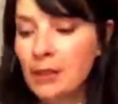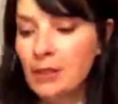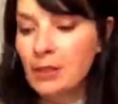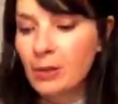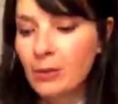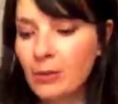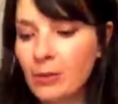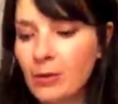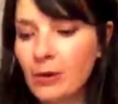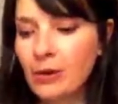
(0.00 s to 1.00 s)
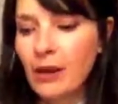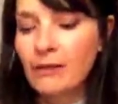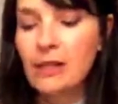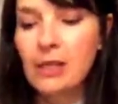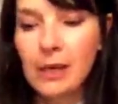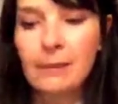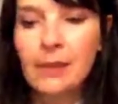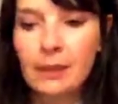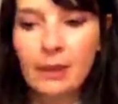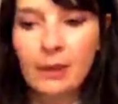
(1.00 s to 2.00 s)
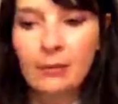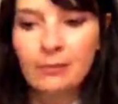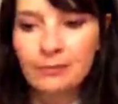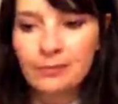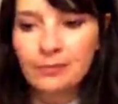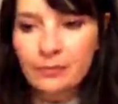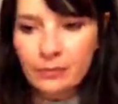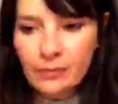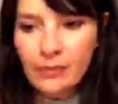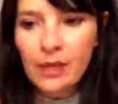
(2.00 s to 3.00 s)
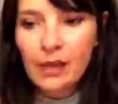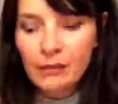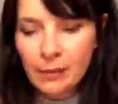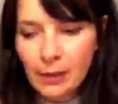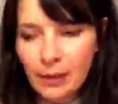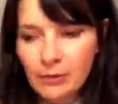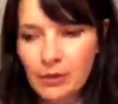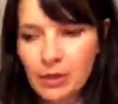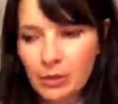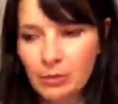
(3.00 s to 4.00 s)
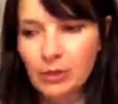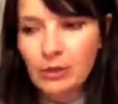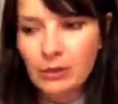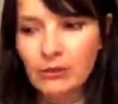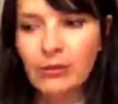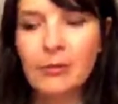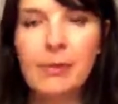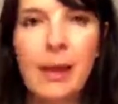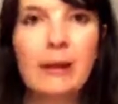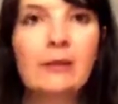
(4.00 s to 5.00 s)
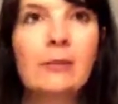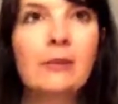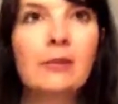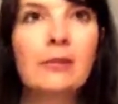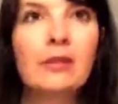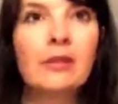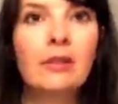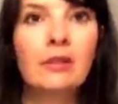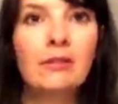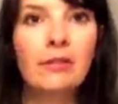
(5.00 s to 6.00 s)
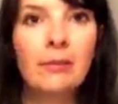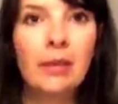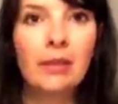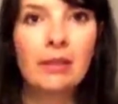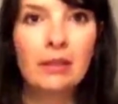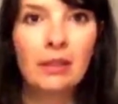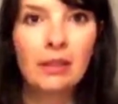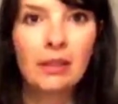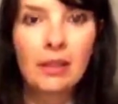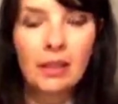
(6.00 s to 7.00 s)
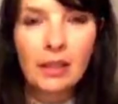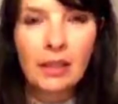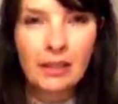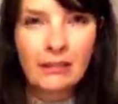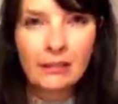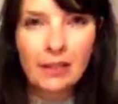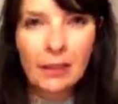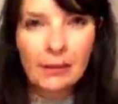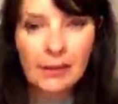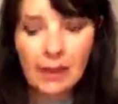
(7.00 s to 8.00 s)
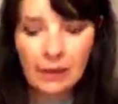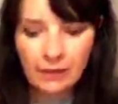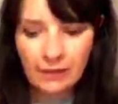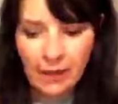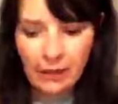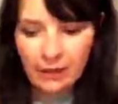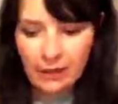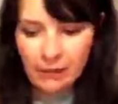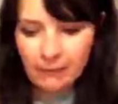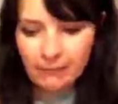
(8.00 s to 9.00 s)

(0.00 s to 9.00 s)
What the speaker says: So having to come here, I feel like was not only good for my parents, but it was good for me to kind of get me out of that